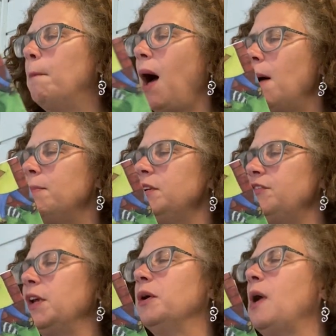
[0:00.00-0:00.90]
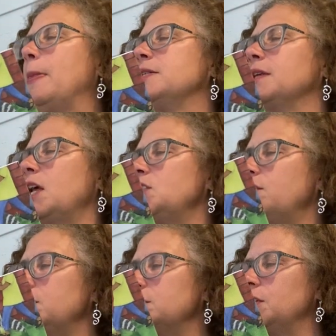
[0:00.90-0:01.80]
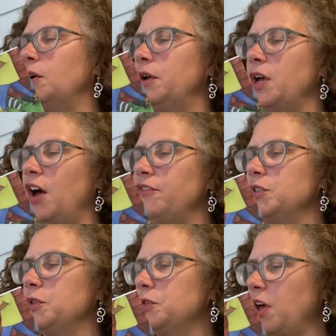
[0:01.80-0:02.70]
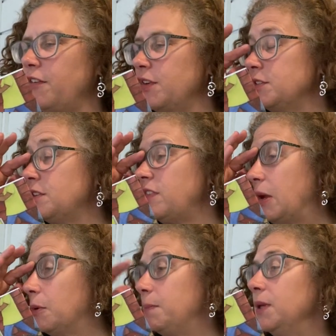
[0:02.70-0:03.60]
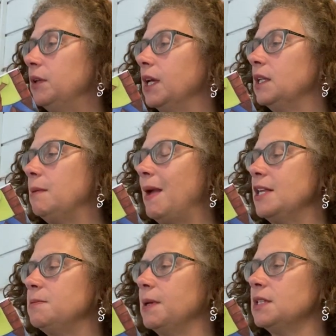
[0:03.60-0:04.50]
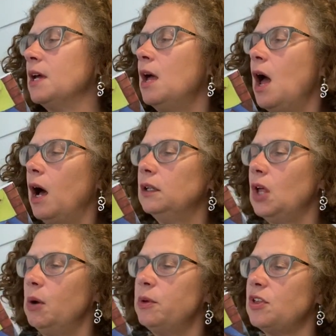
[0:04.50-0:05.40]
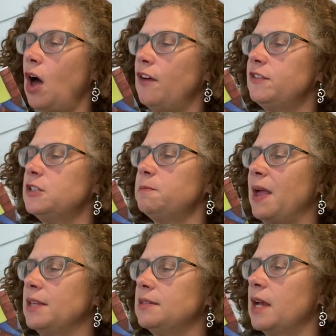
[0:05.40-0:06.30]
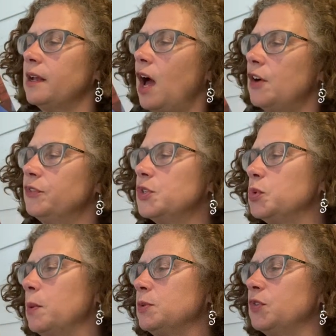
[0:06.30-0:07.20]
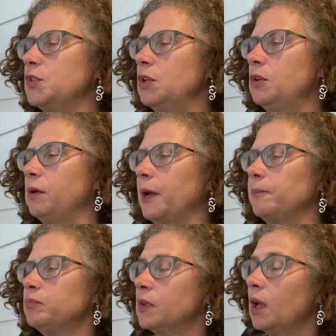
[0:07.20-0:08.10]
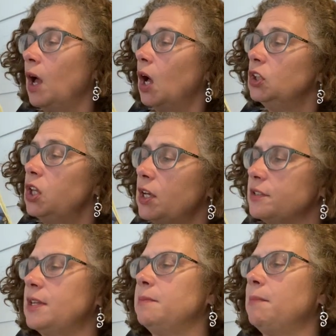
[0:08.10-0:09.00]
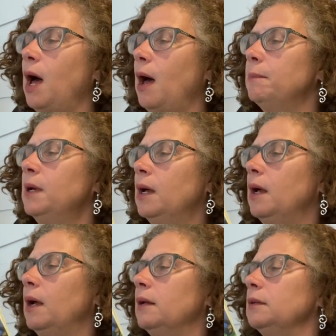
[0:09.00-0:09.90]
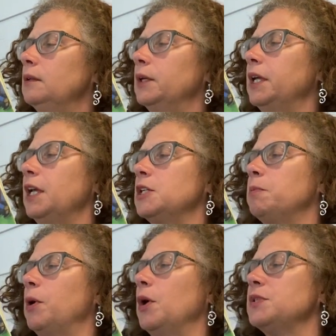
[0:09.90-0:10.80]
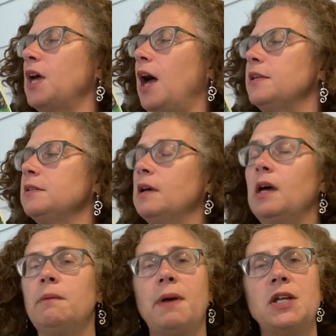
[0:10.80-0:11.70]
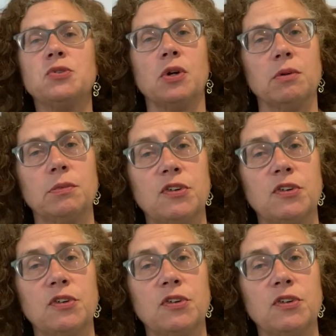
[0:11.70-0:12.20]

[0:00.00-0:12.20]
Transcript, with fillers: Mom put a finger on the sketch of the security officer's office that they were building in the basement, along with office space and conference rooms for tutoring. Look, said Mom, looking into Pearl's eyes, a bedroom